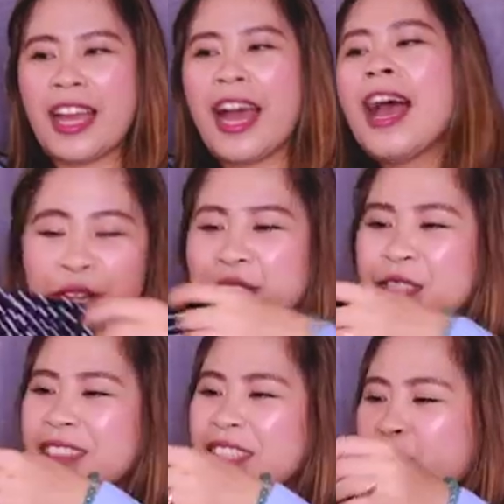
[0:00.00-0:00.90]
siya.
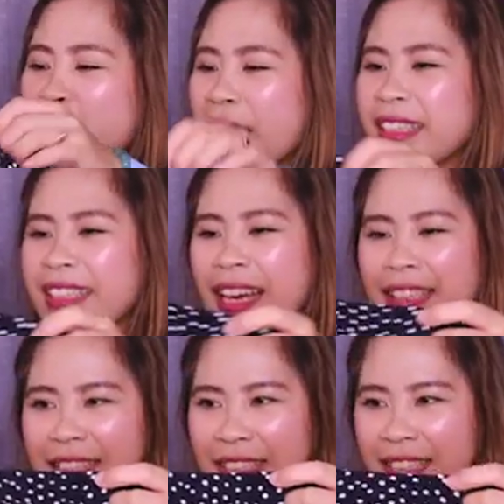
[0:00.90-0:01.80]
So, this one,
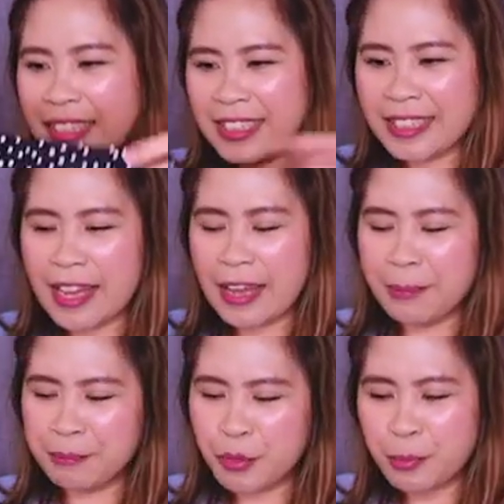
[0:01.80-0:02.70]
guys, is
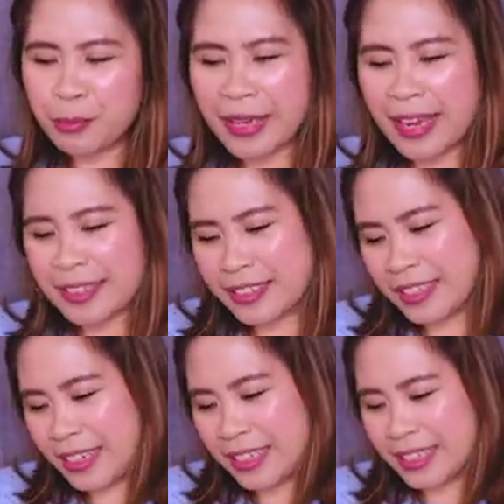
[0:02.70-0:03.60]
yung price
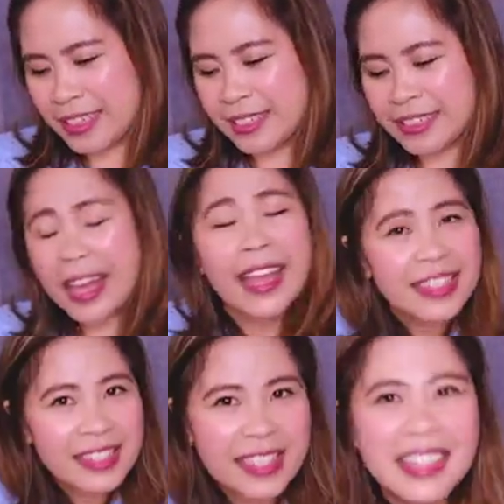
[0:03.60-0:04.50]
niya is
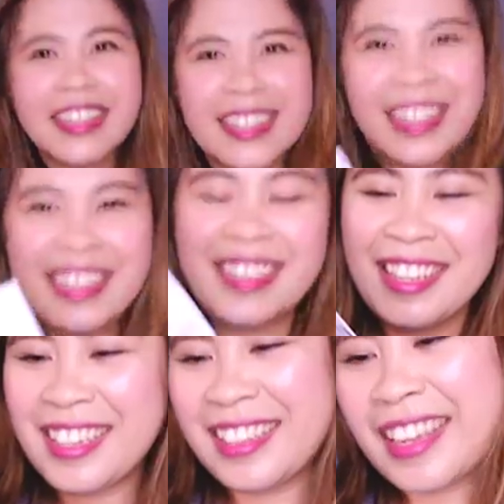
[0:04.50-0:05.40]

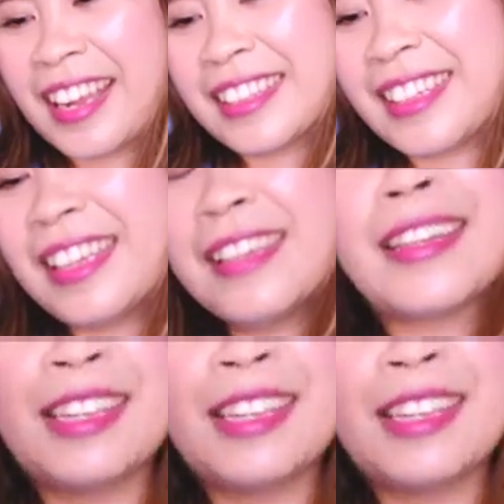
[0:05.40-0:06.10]
€19.95.